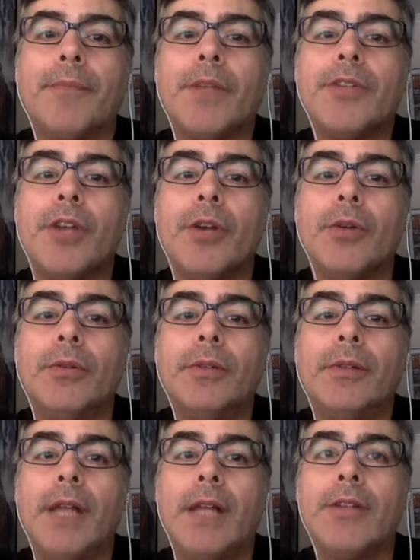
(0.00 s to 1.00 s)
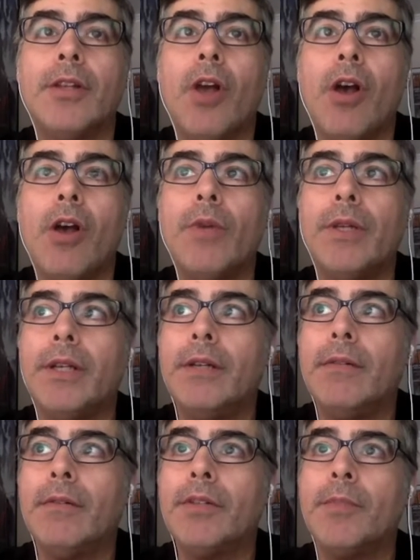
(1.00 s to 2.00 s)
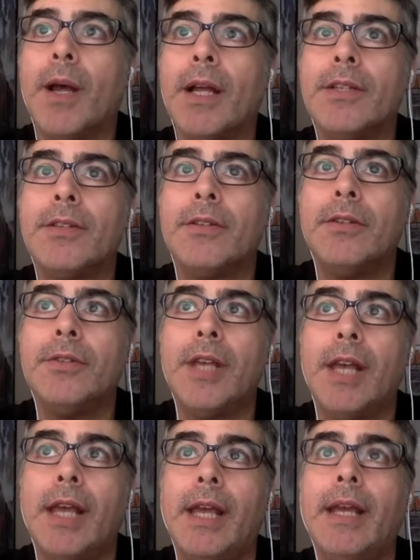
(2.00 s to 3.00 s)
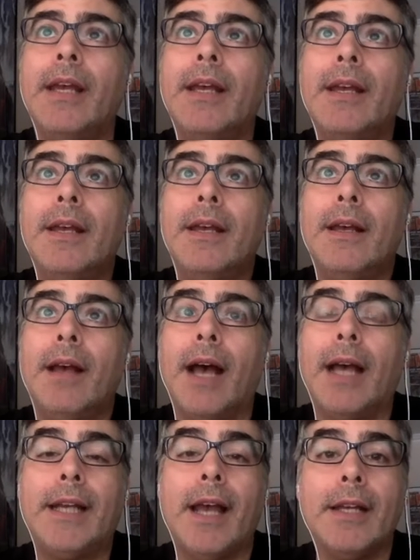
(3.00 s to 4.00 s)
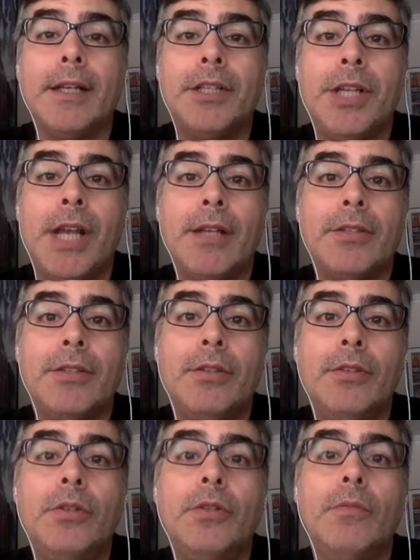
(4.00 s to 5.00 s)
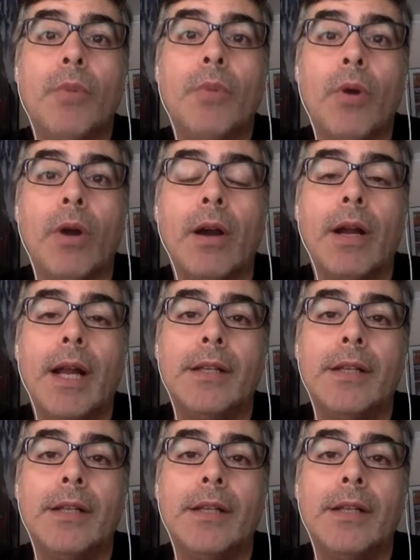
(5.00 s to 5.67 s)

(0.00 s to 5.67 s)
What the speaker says: So that's a long-winded response to say, I got a chance to do more.